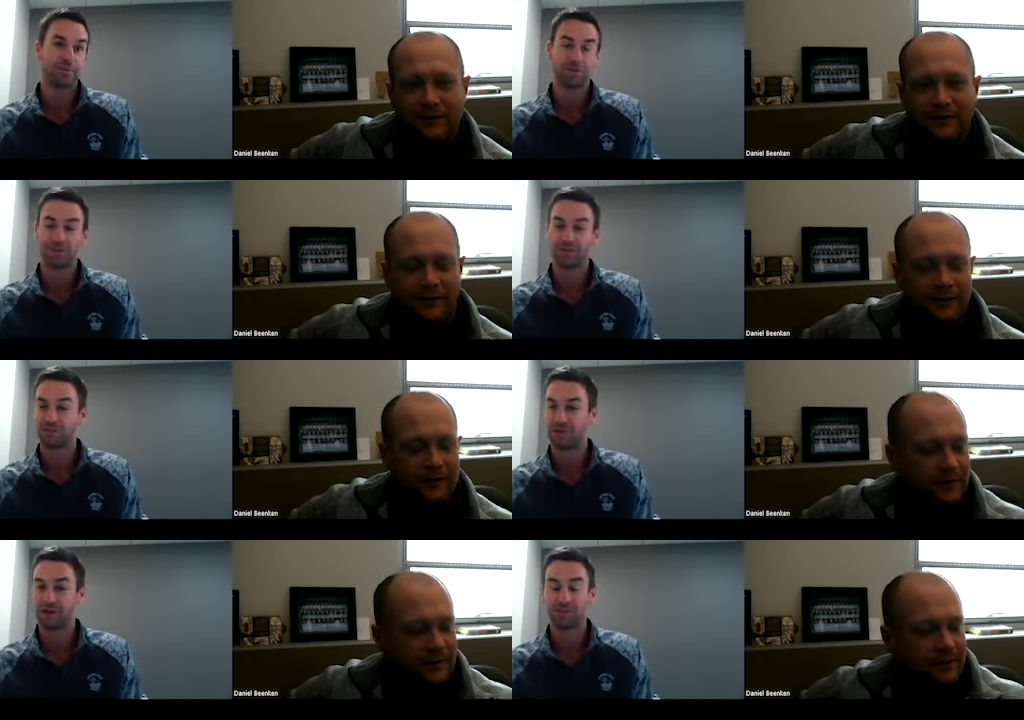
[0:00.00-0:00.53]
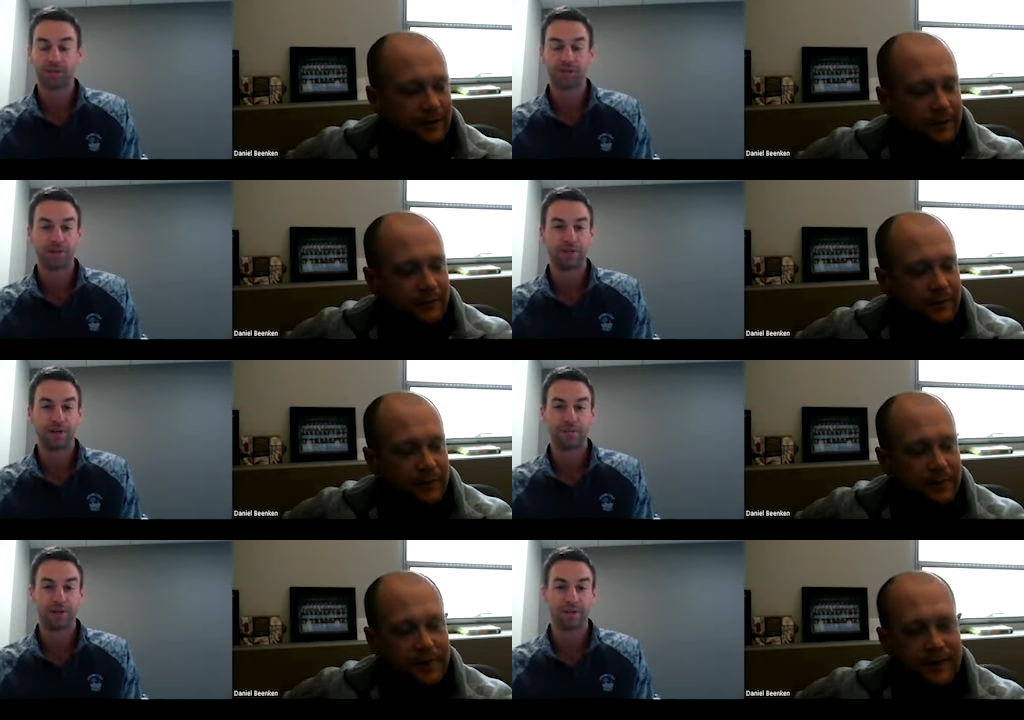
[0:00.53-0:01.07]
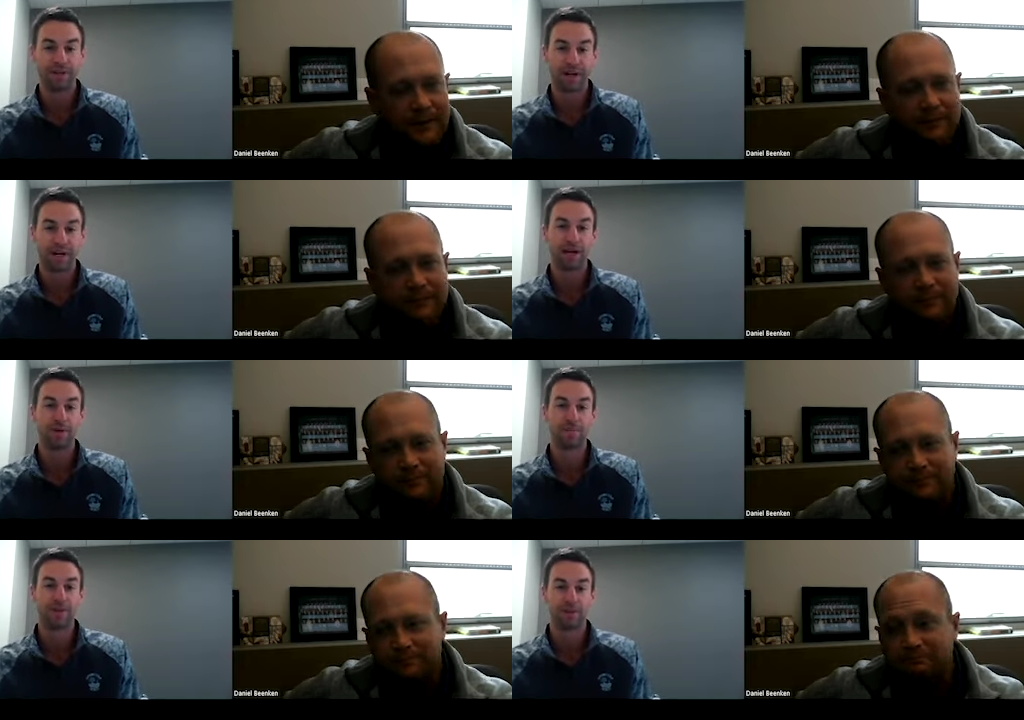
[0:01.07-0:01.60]
Speaker 1: some dysfunctional family
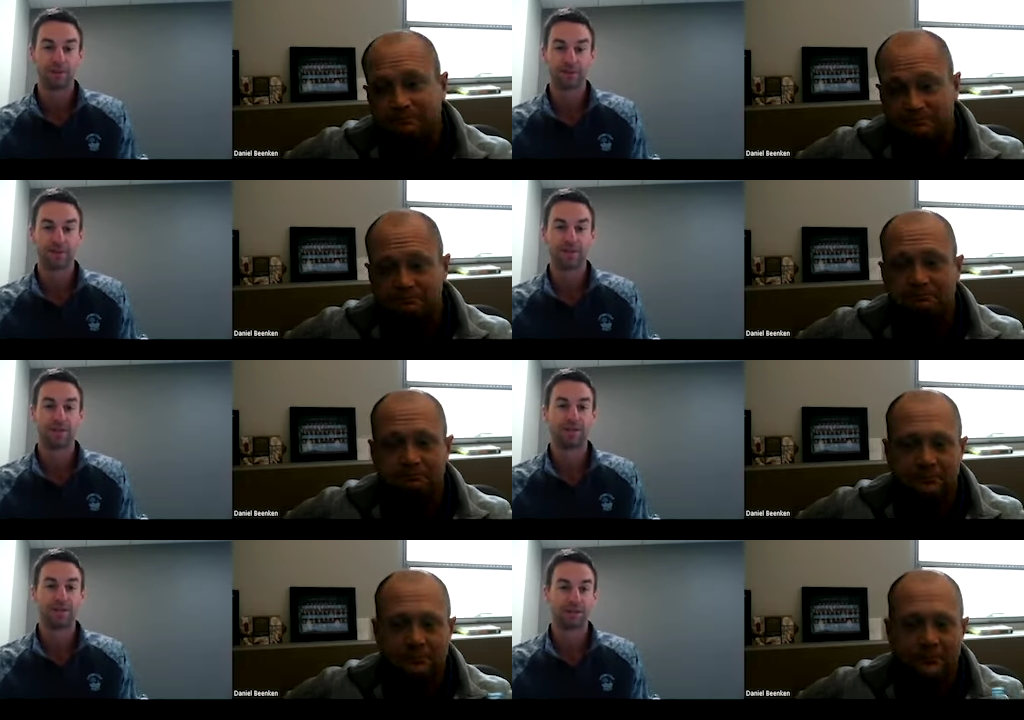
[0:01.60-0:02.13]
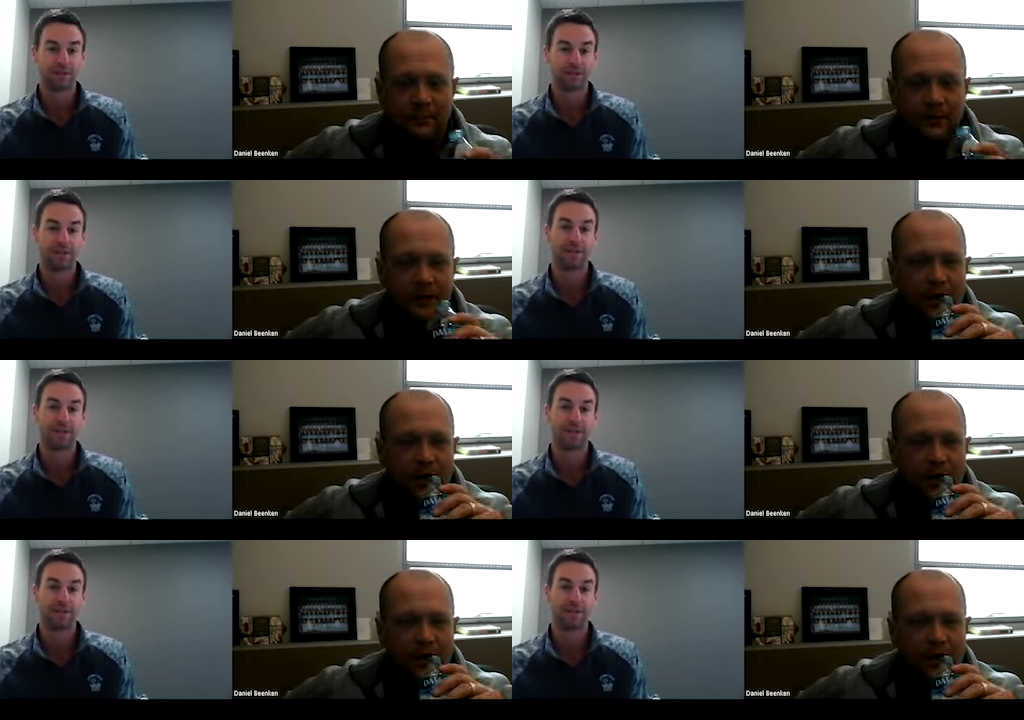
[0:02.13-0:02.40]
dynamics can